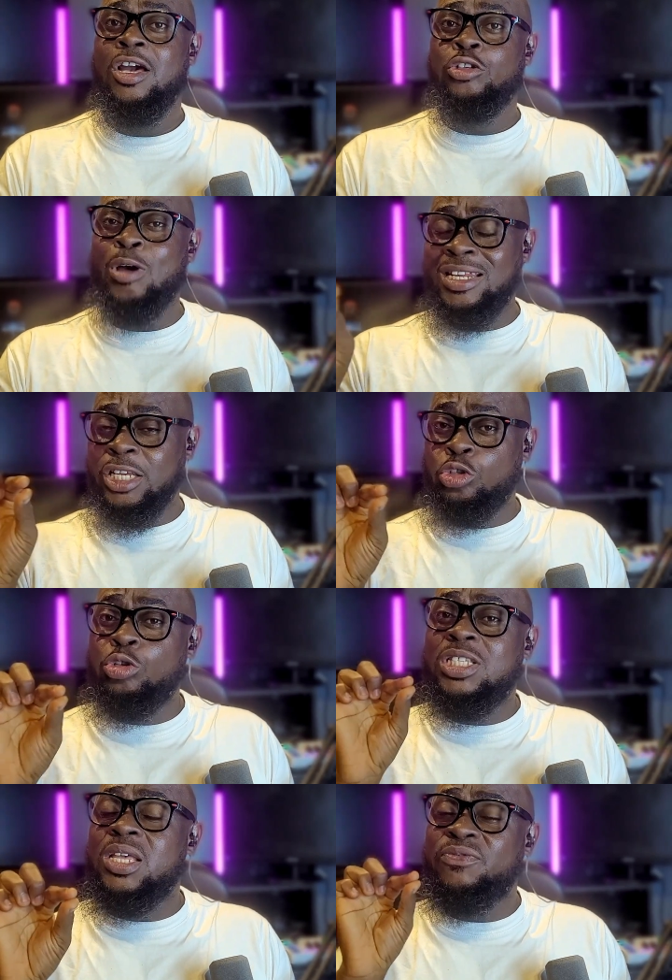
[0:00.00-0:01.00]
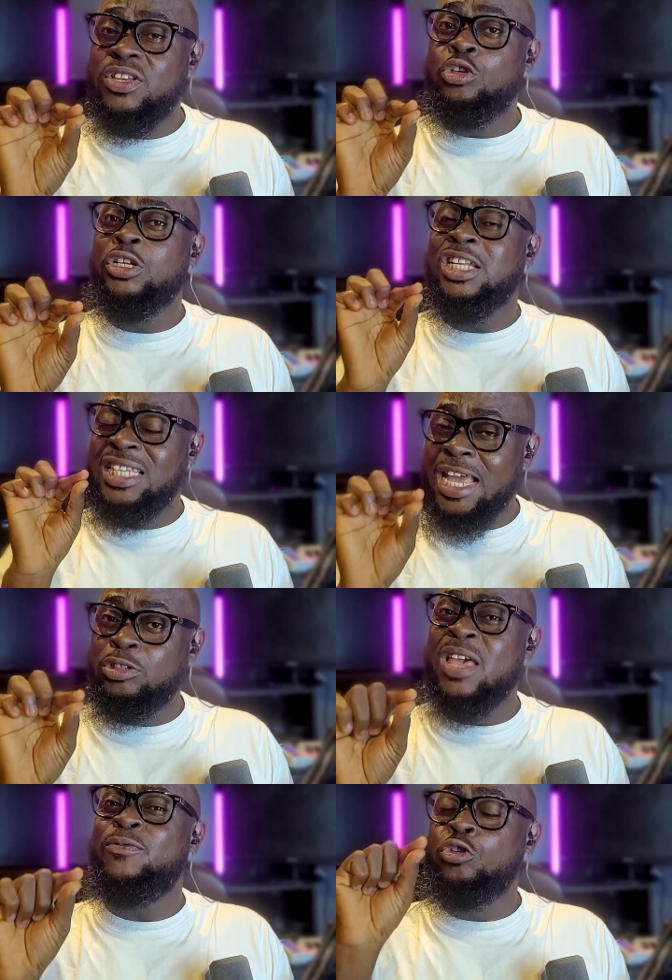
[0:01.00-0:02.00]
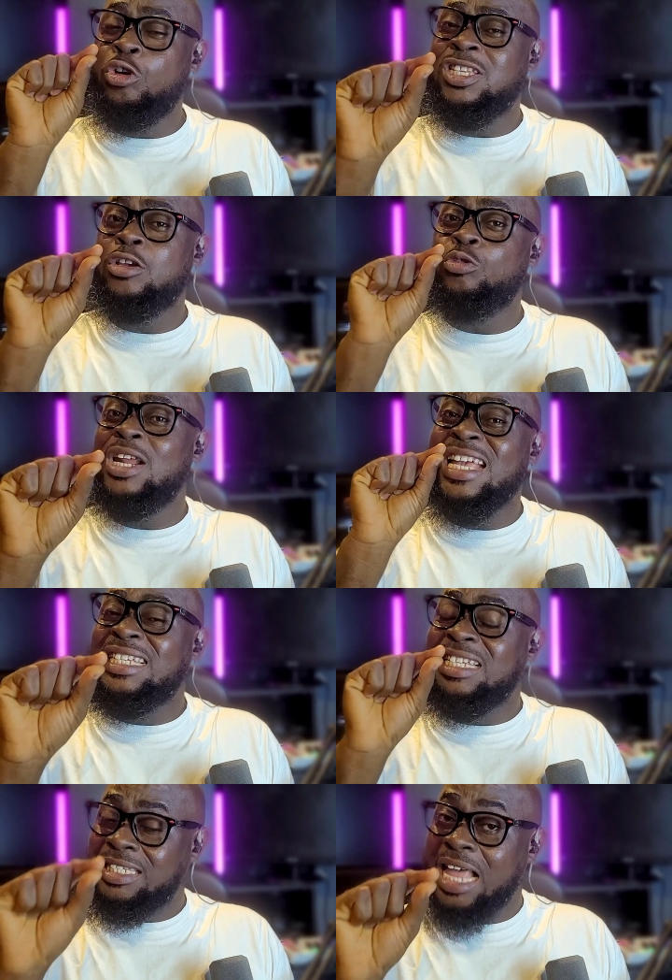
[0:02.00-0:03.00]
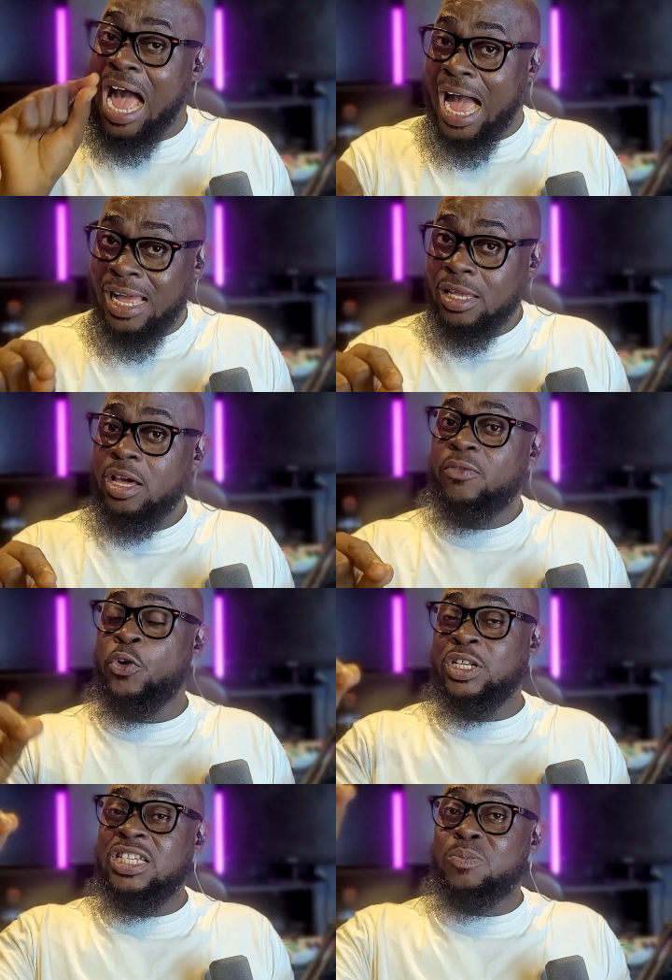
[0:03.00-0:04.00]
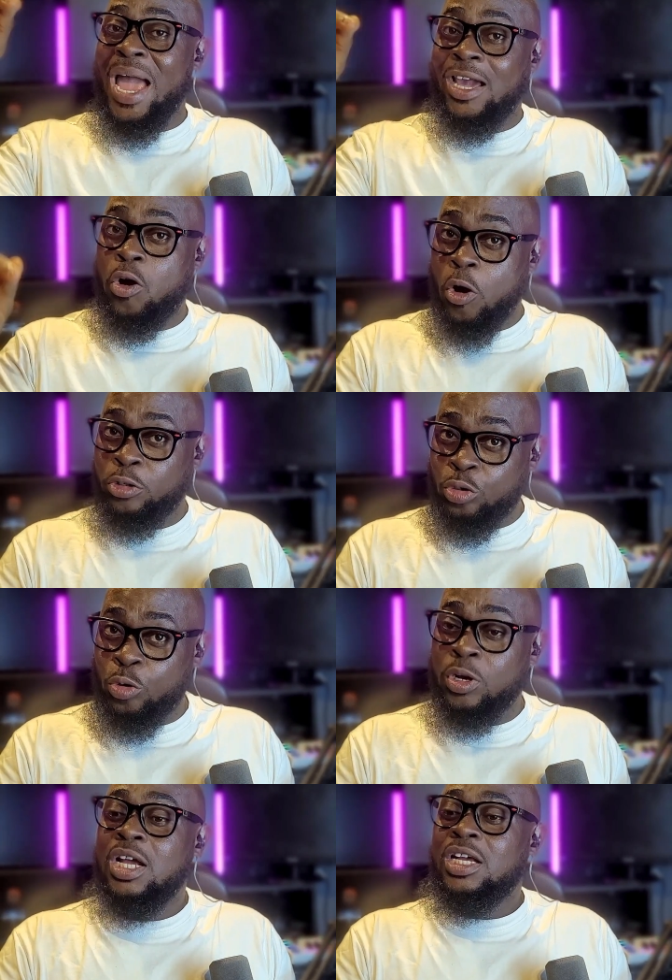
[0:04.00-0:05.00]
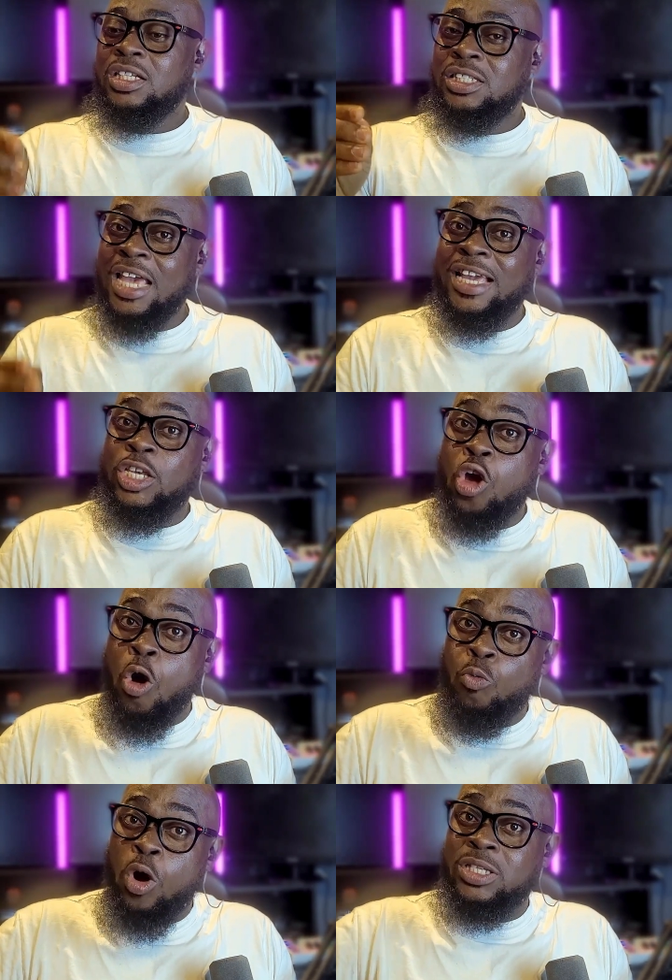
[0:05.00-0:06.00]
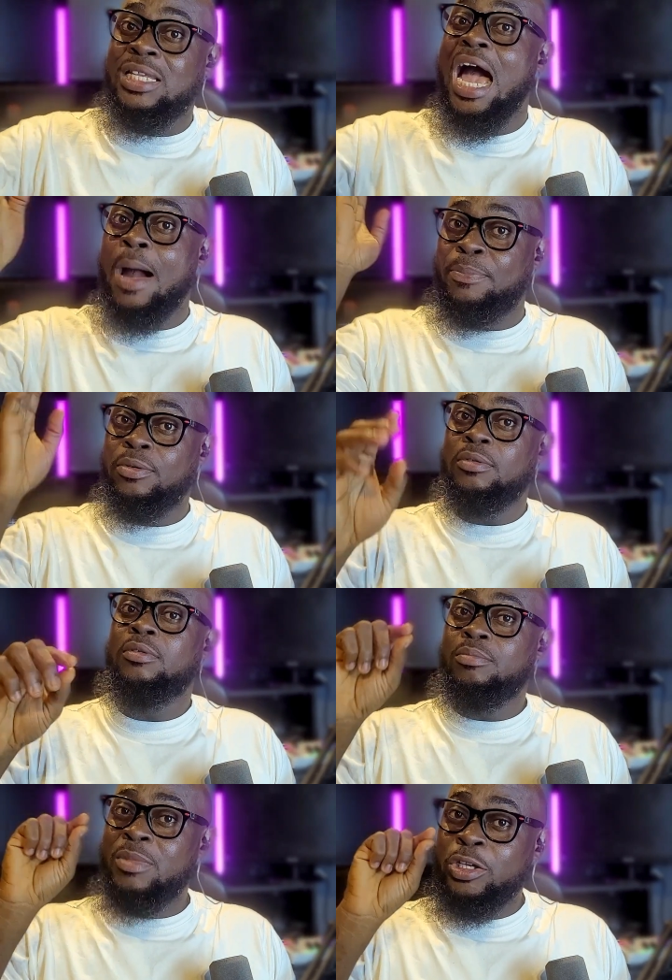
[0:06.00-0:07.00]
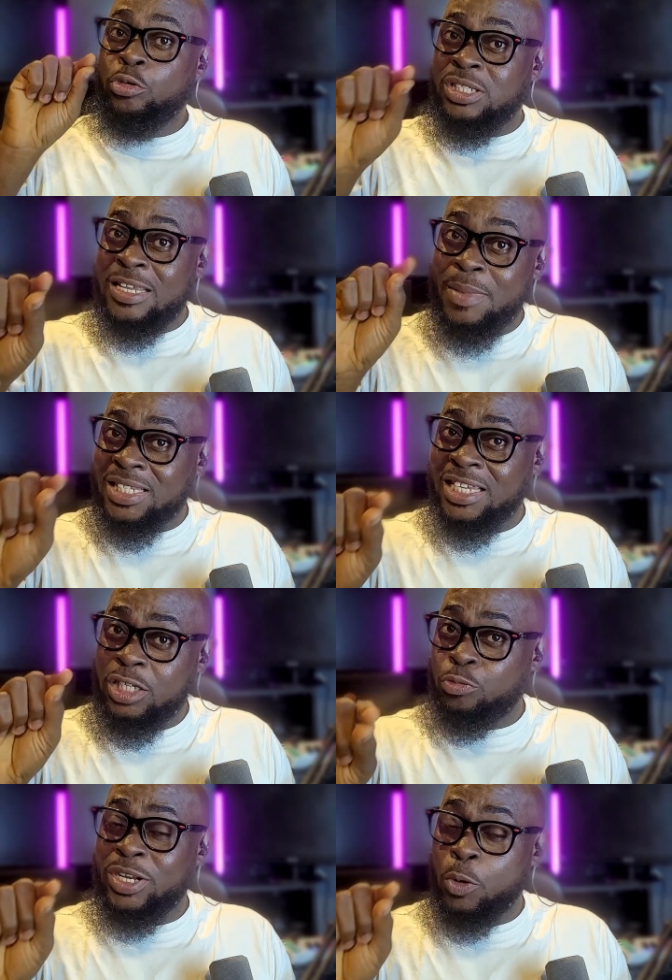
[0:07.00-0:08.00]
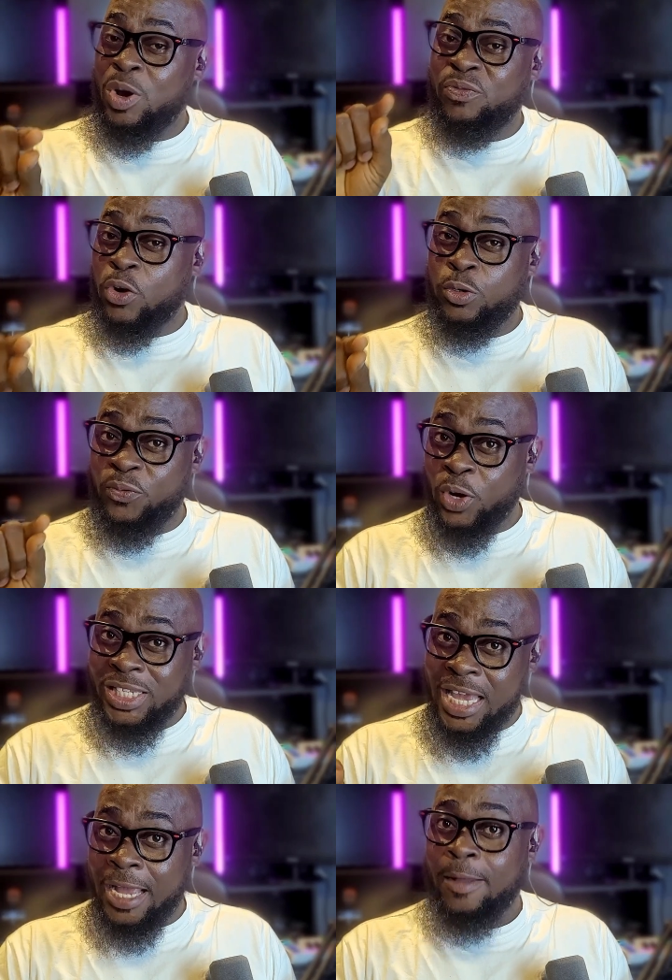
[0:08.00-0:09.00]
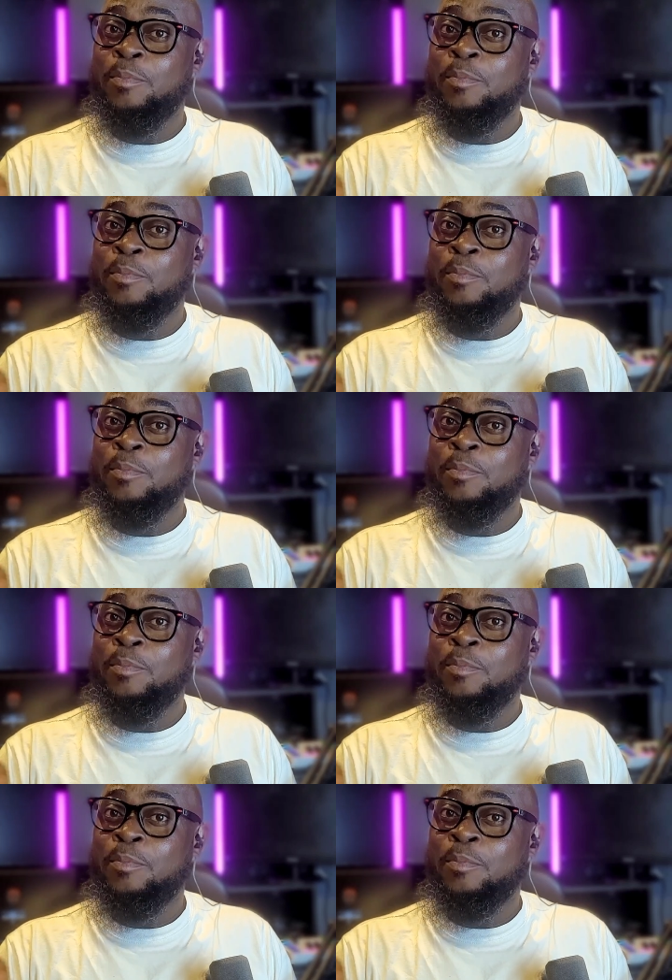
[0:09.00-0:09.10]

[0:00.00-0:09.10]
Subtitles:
So they use this video, they tell you, say, if you know, say you register for this my course, so check your WhatsApp, make you see messages where they wait for you for there.